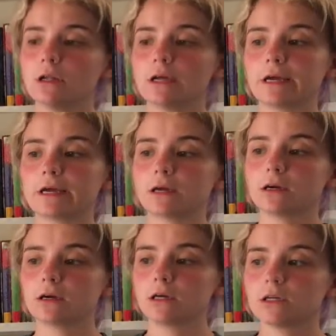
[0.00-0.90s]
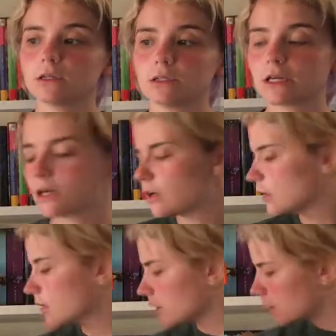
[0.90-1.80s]
Like, there
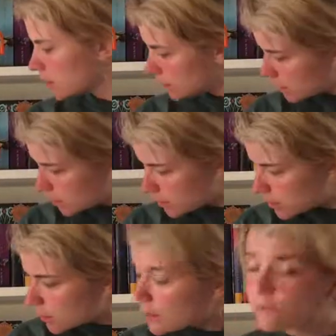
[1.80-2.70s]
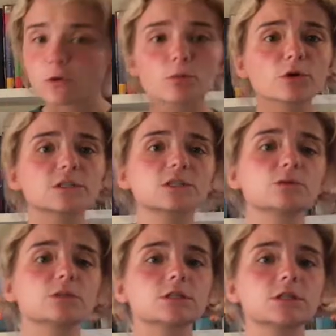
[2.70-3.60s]
are 4 books in
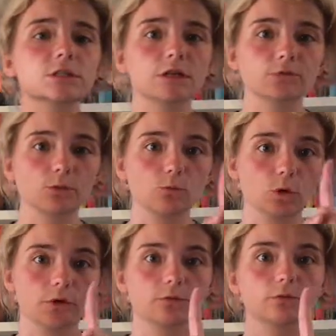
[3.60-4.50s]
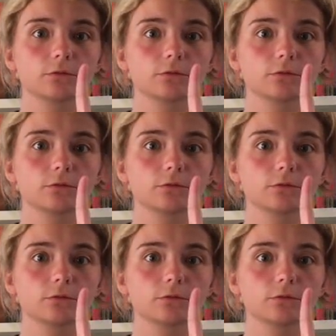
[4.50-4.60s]
this one series that I've read one of.